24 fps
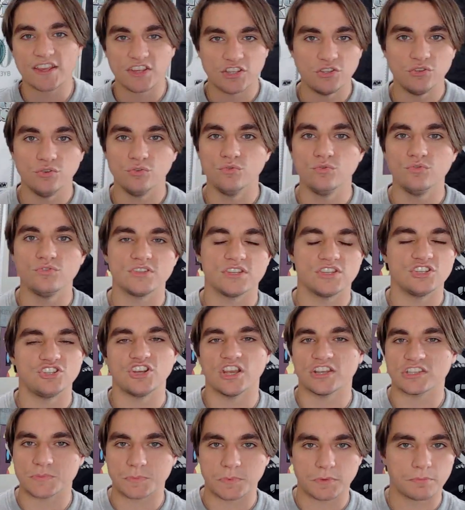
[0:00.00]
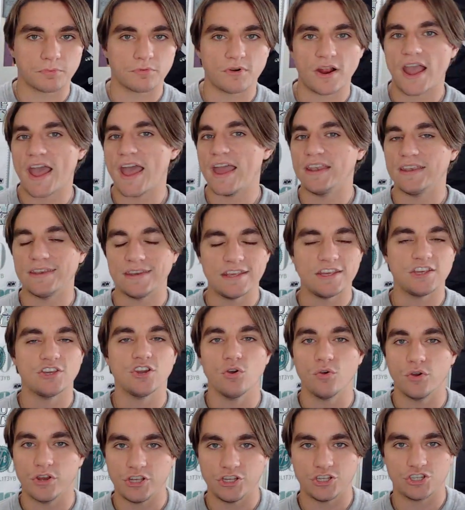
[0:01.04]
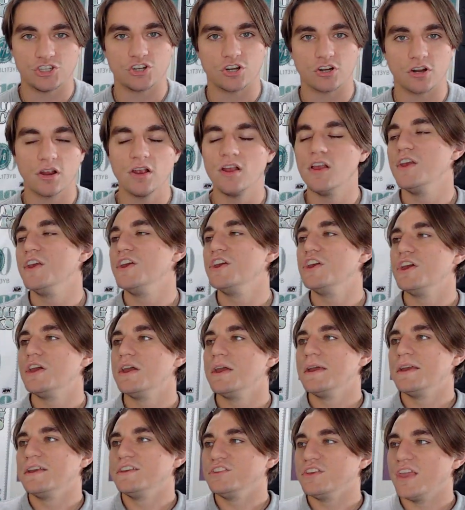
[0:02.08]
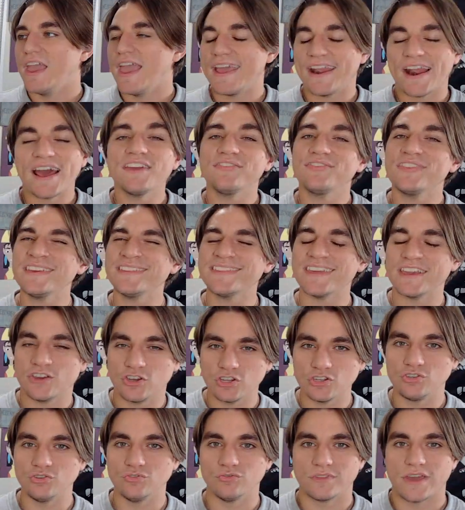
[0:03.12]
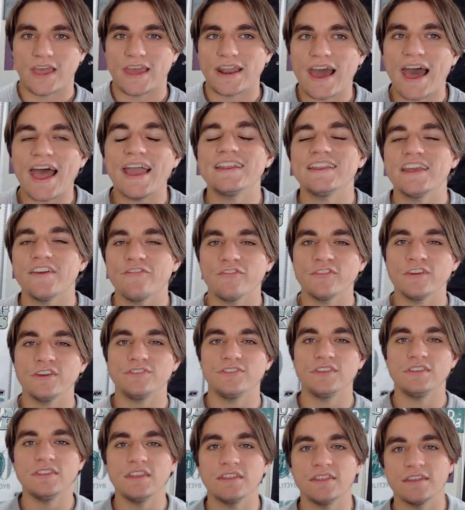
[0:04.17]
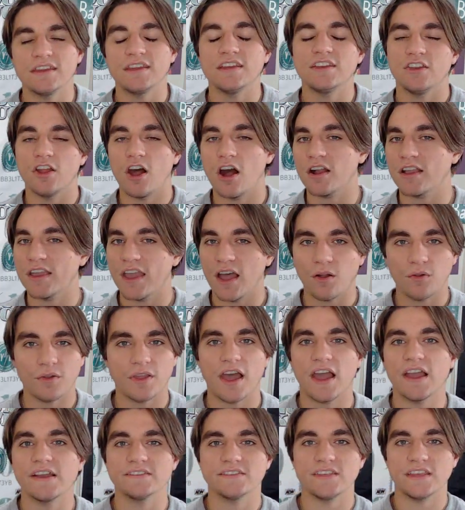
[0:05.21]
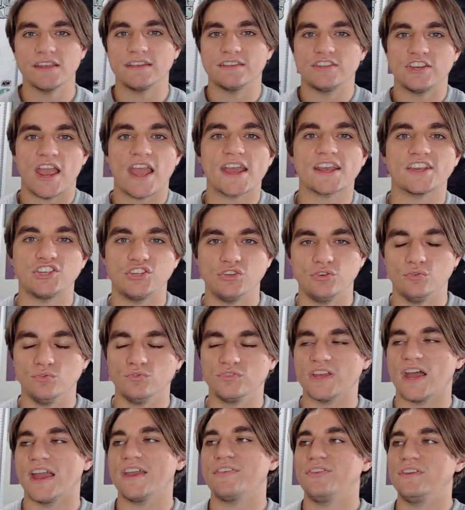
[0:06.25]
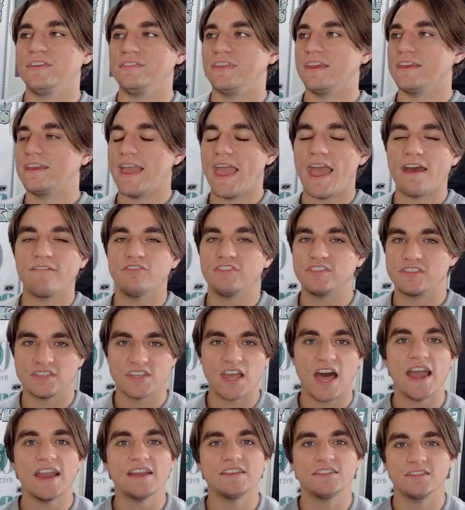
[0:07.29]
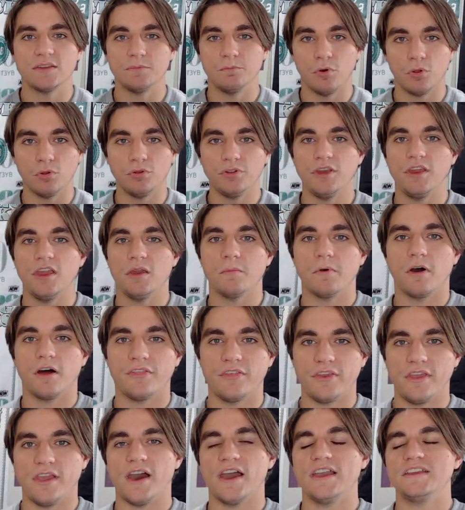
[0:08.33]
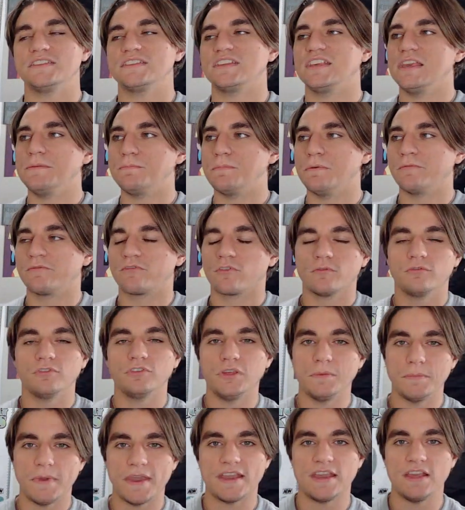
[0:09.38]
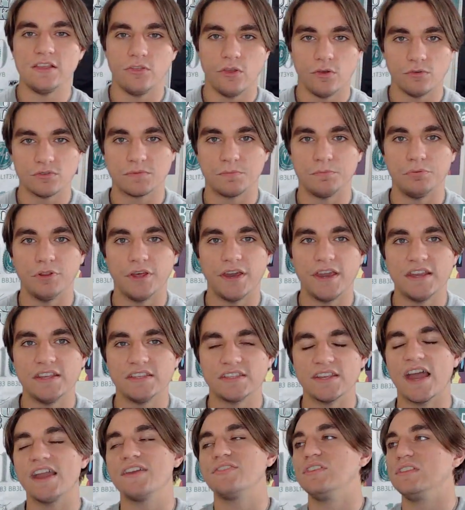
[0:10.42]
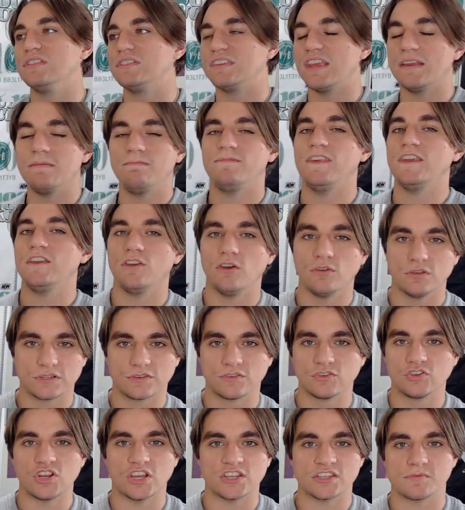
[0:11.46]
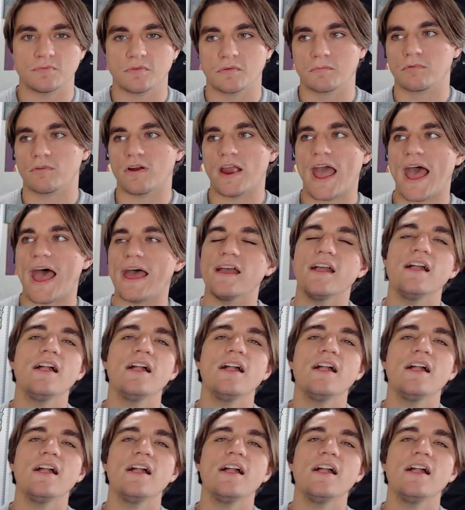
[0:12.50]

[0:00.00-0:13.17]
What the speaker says: Hughes and Jesper Bratt, Nico Hischier. And I think they could do that. I definitely think that they can knock out guys like Jack Hughes. I think they have the size to bully him on the ice, keep him from really making those plays. I think same thing goes for Jesper Bratt.